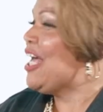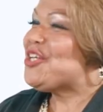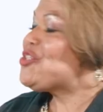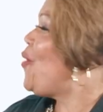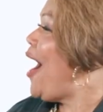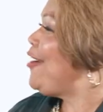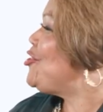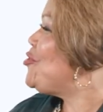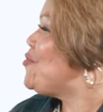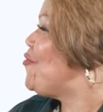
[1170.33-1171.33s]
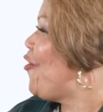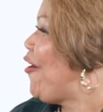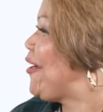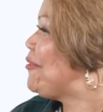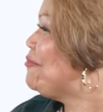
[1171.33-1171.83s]
So how did you move
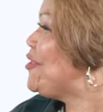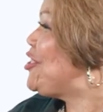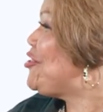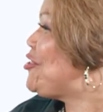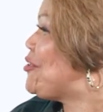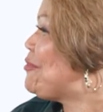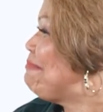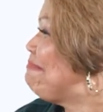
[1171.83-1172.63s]
on? What did you do?